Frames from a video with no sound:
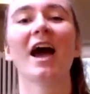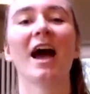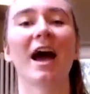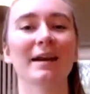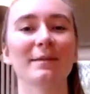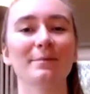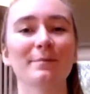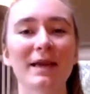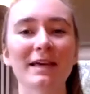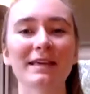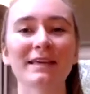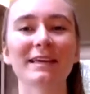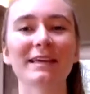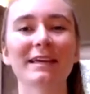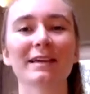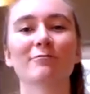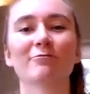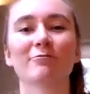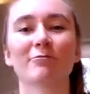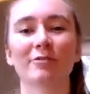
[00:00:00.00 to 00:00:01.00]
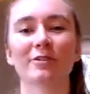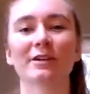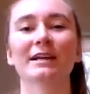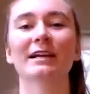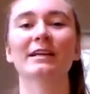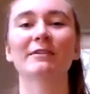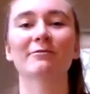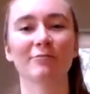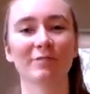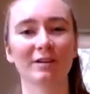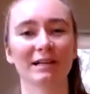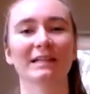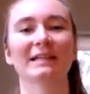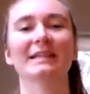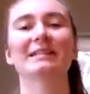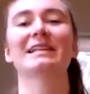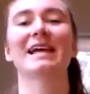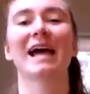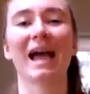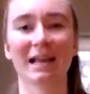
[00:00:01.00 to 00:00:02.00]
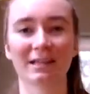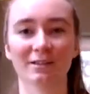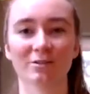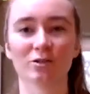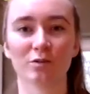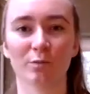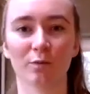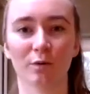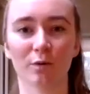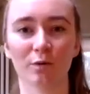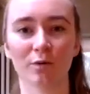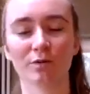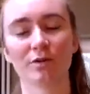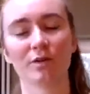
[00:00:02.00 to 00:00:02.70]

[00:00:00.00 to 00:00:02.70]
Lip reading: And making it really, really tangible.